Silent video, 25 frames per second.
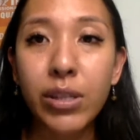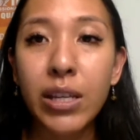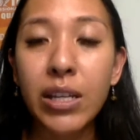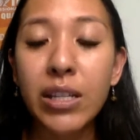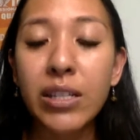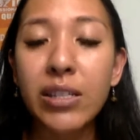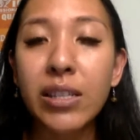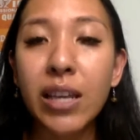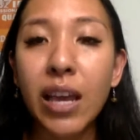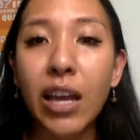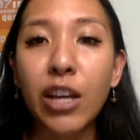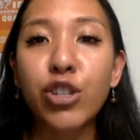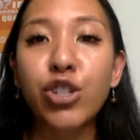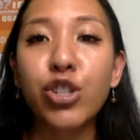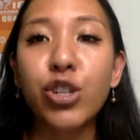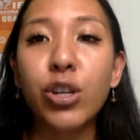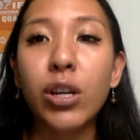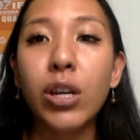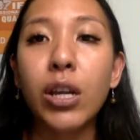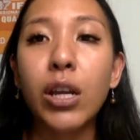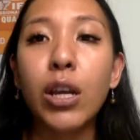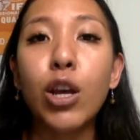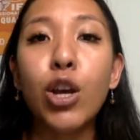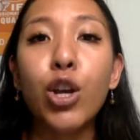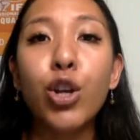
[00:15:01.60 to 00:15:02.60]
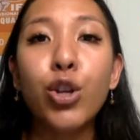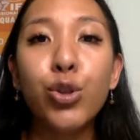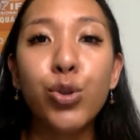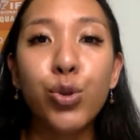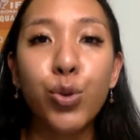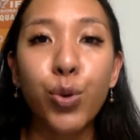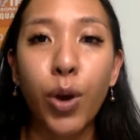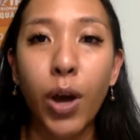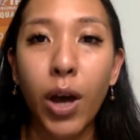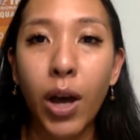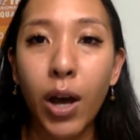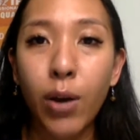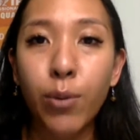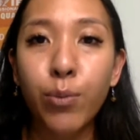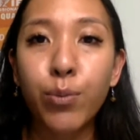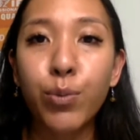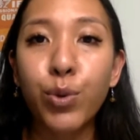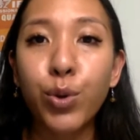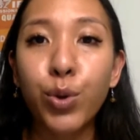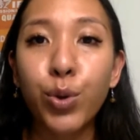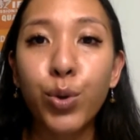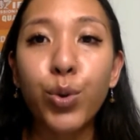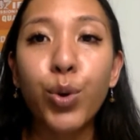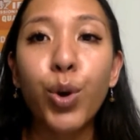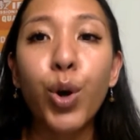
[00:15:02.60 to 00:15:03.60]
Is actually to help
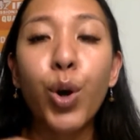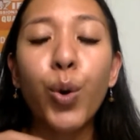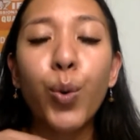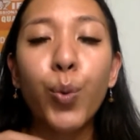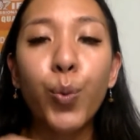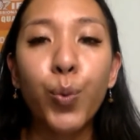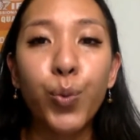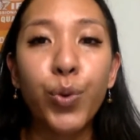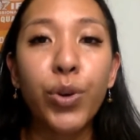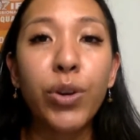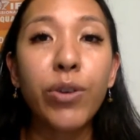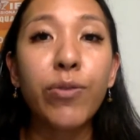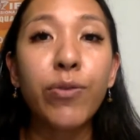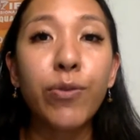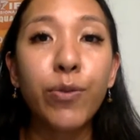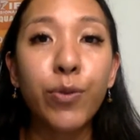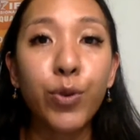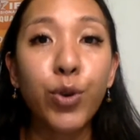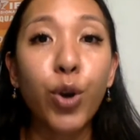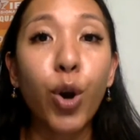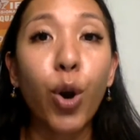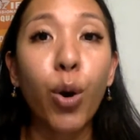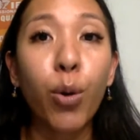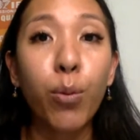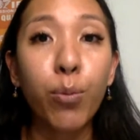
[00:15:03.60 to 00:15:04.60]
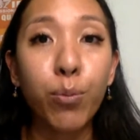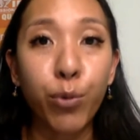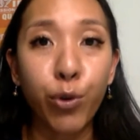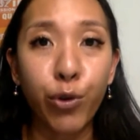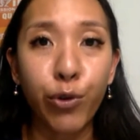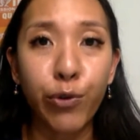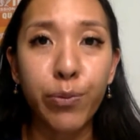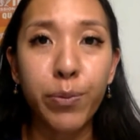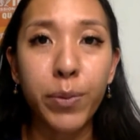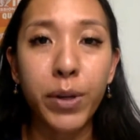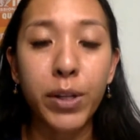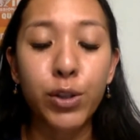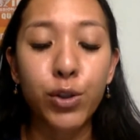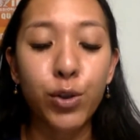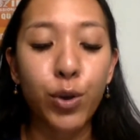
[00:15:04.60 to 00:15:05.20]
you with your movement,